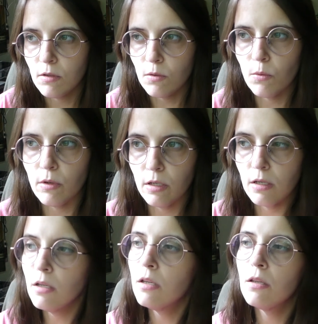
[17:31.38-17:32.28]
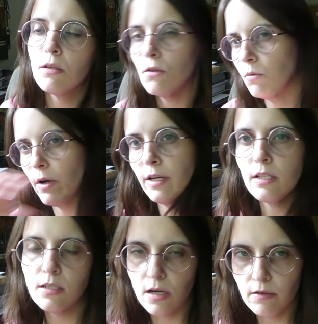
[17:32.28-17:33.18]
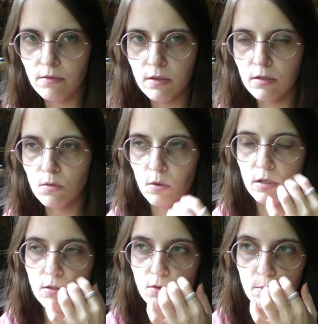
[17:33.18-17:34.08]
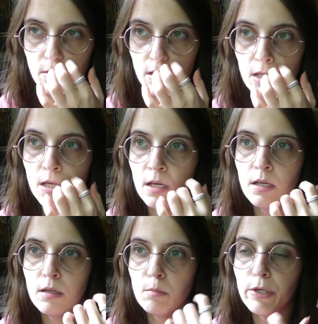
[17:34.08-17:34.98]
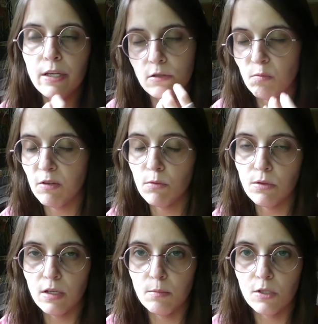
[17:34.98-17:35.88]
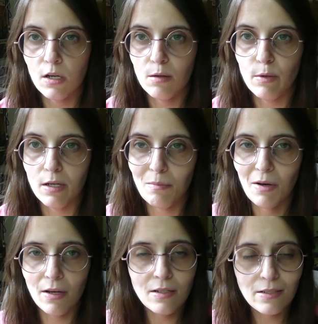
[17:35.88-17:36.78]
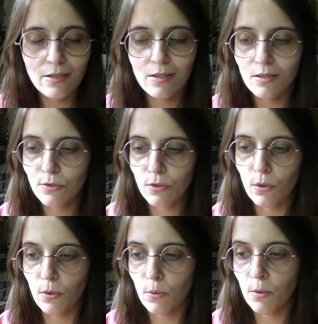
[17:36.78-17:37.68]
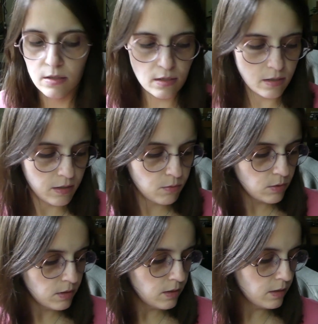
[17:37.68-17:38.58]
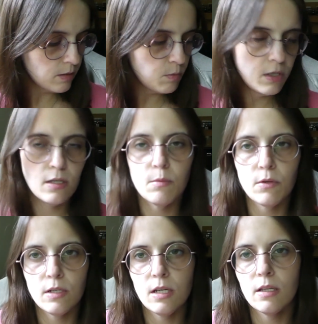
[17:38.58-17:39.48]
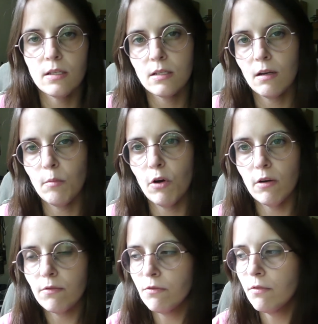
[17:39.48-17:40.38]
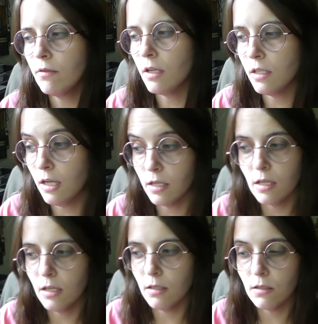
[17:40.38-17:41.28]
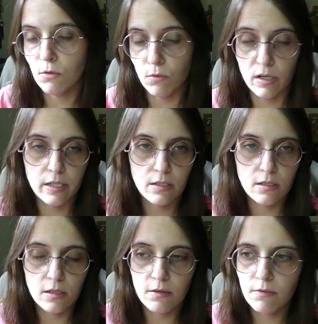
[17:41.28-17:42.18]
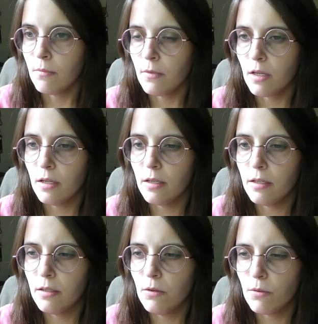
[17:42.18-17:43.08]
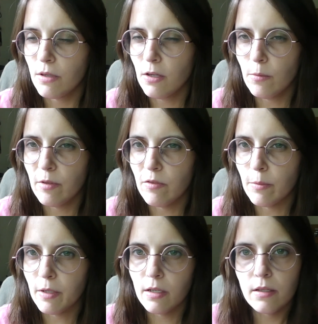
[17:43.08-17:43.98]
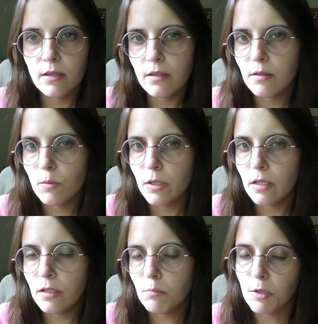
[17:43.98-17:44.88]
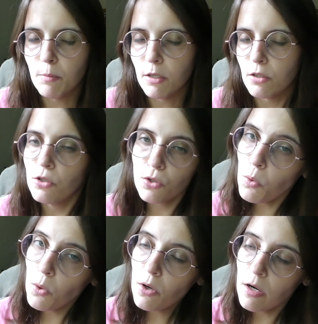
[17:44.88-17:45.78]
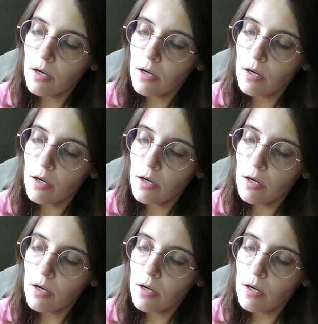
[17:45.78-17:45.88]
on the writing side of things, whereas normally, because of my full-time job, I'm not. So yeah, I really liked being able to take this time off and dedicate it to writing stuff. I don't think I'll be filming anything this weekend, but I'm not sure.